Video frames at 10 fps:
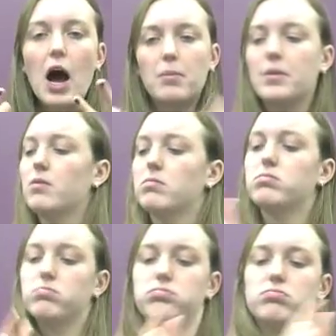So,
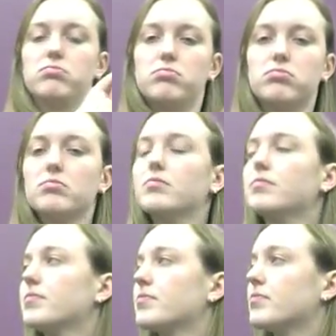
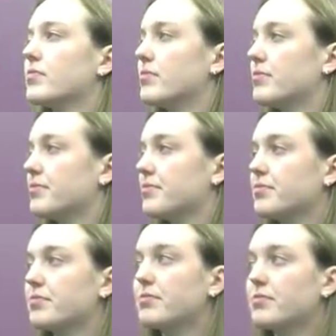this side
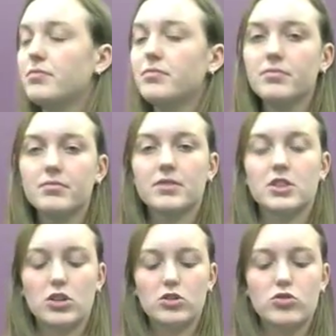and that
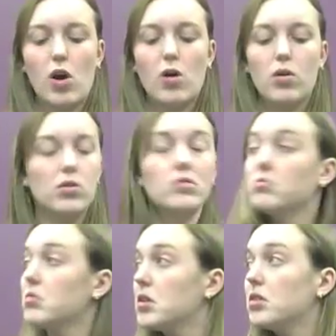side in a rectangle
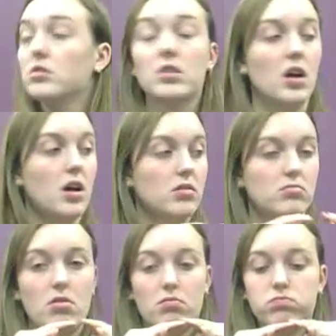are exactly
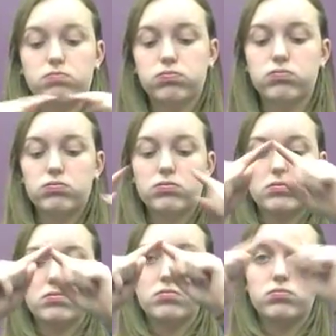the same size.
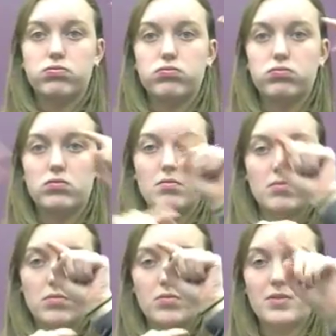
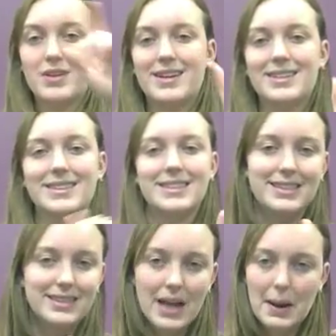And if
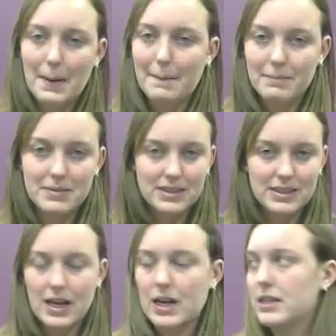we call
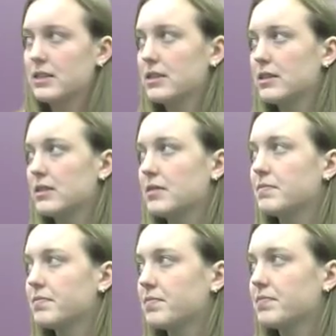this piece
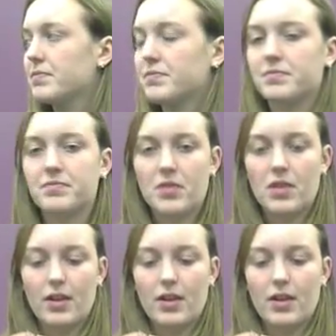the length,